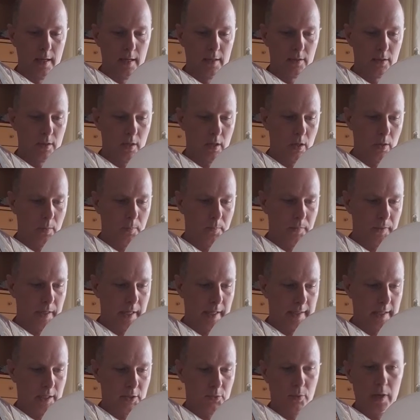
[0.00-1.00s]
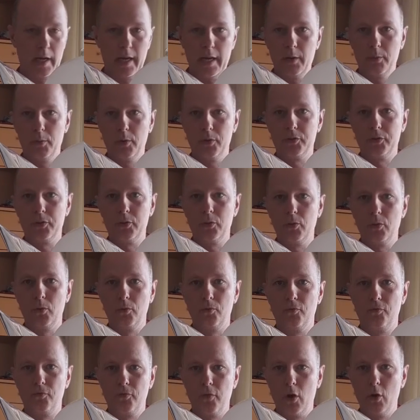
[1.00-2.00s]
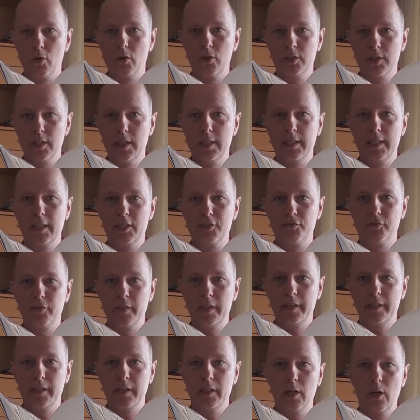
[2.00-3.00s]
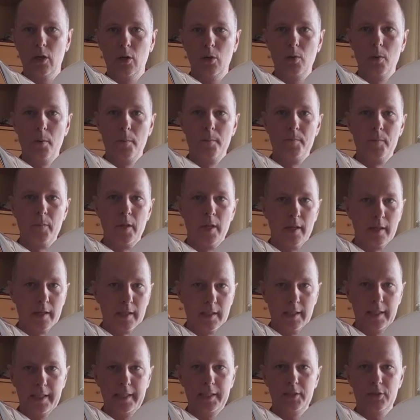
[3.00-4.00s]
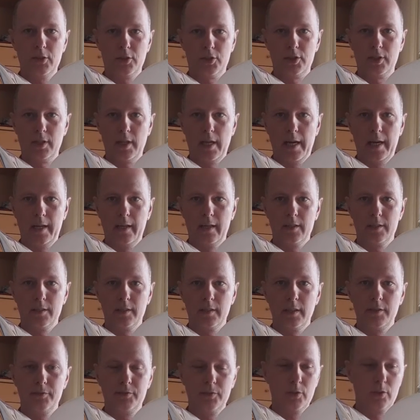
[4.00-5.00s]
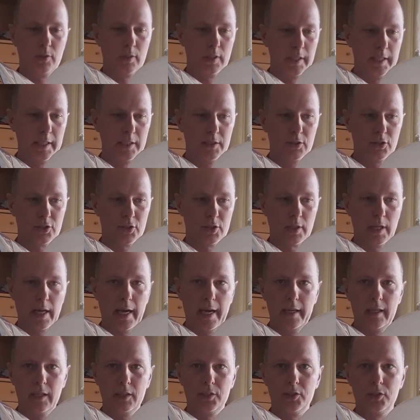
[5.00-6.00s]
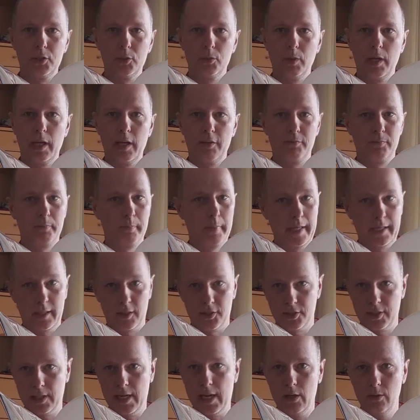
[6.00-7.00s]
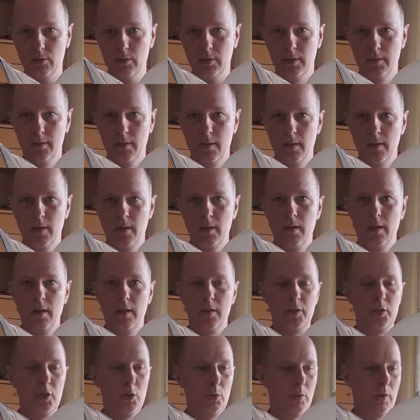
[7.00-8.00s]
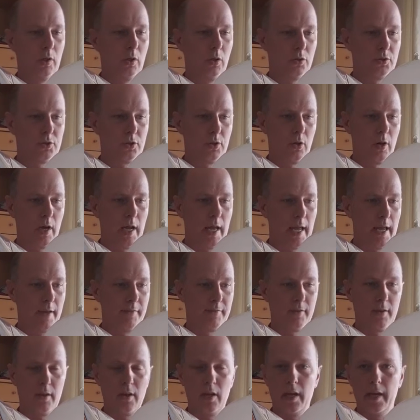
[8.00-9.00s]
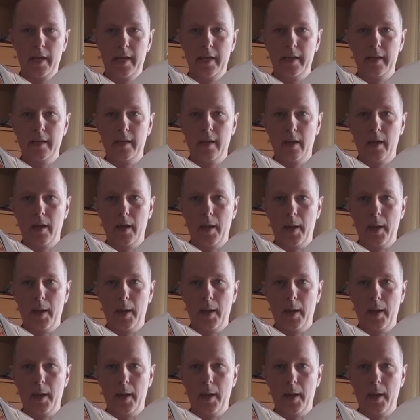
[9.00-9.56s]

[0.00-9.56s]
So that is why I want to focus in this video. Clean your stylus. If you clean your stylus, you will have better sound. You will also have a